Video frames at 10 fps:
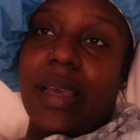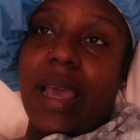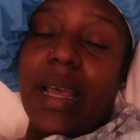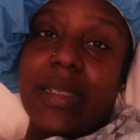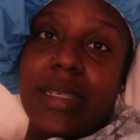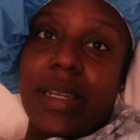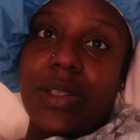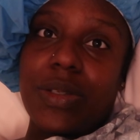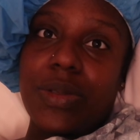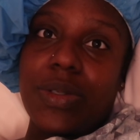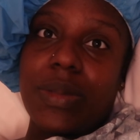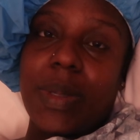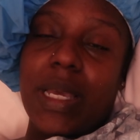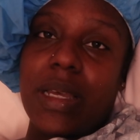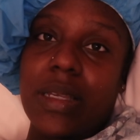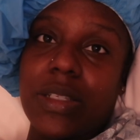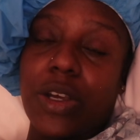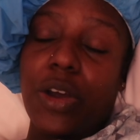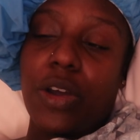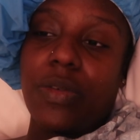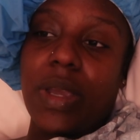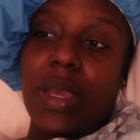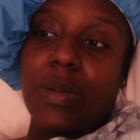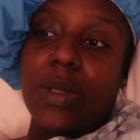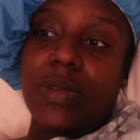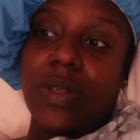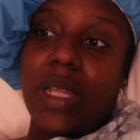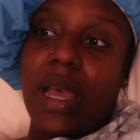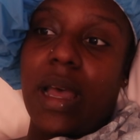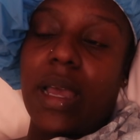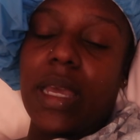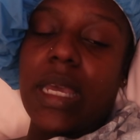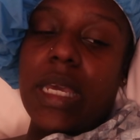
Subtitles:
I had to get induced because her heart rate was really high.